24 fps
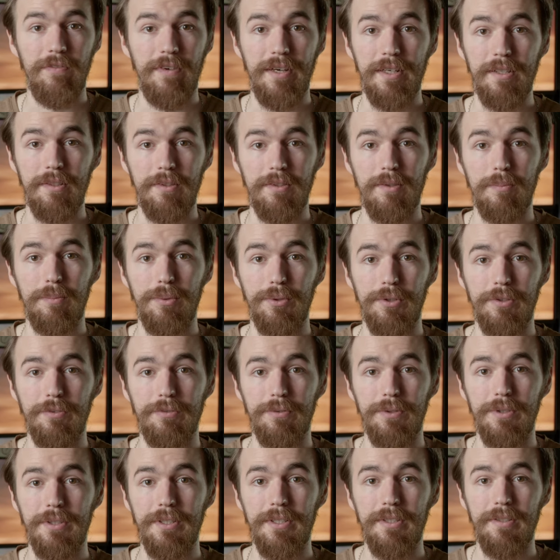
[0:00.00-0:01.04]
VIAL support
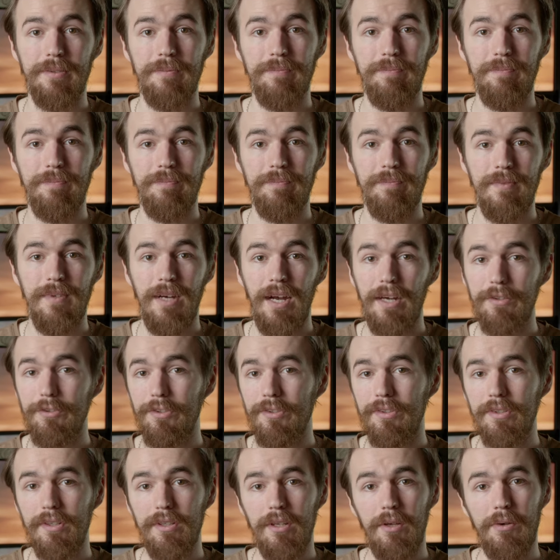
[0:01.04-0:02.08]
for it. I
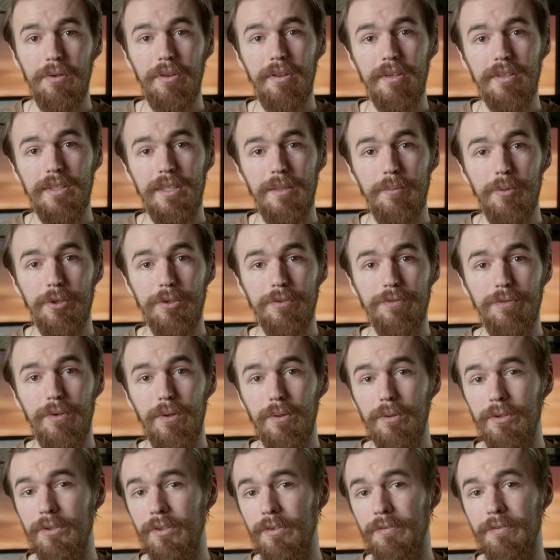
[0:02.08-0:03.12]
just cloned the keyboard
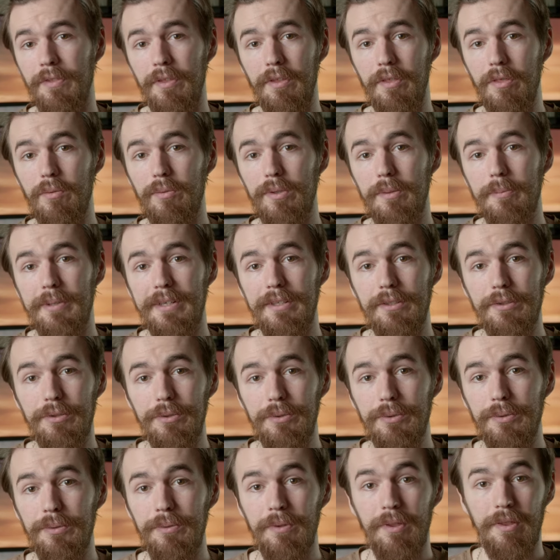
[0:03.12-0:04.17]
folder of the
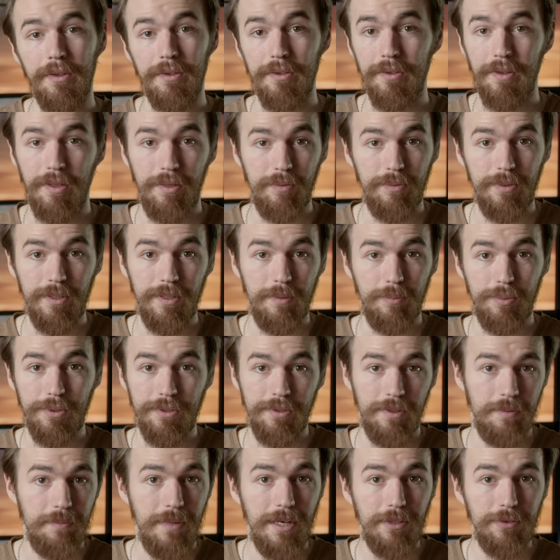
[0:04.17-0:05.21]
3x2, the 3D
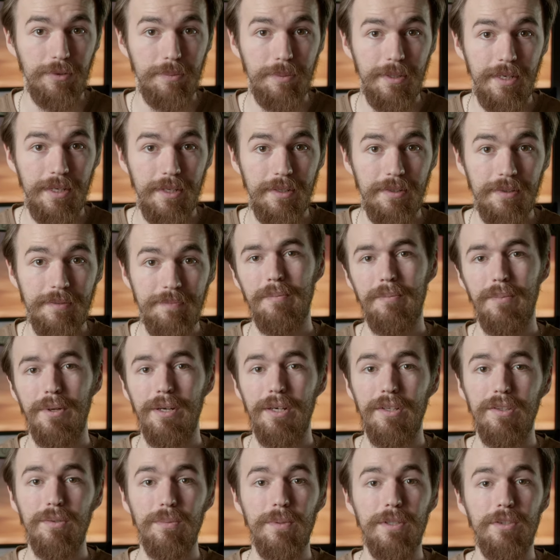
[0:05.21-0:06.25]
printed MacroPad, but
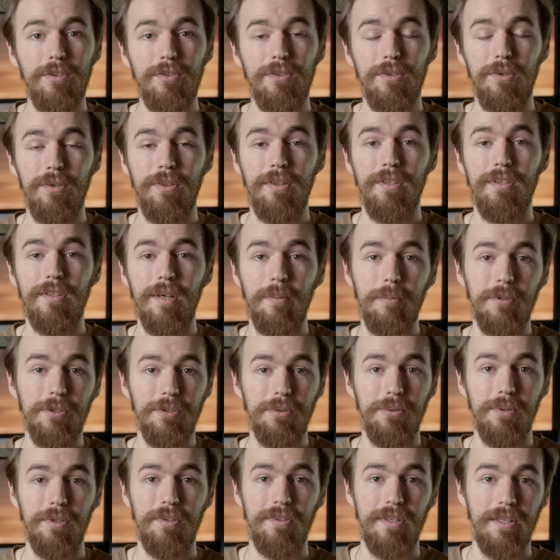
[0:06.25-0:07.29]
I switched to the
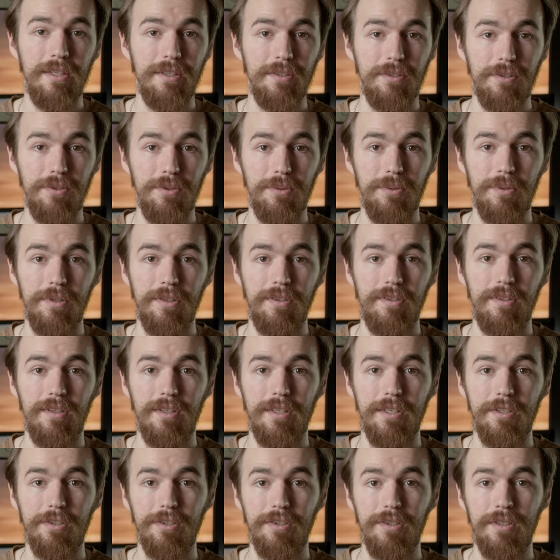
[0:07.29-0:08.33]
WSL2
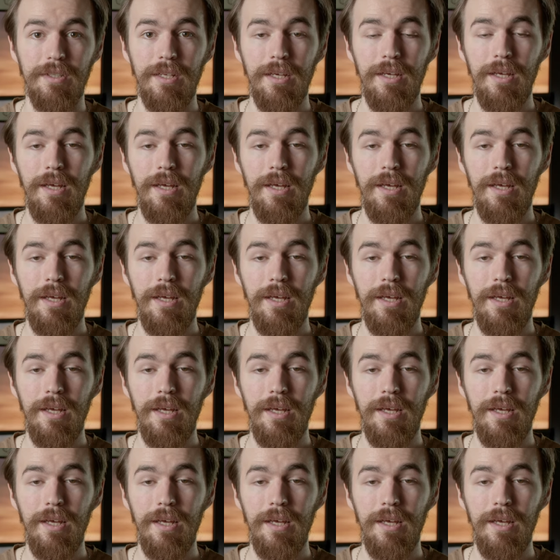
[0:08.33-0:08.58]
installation,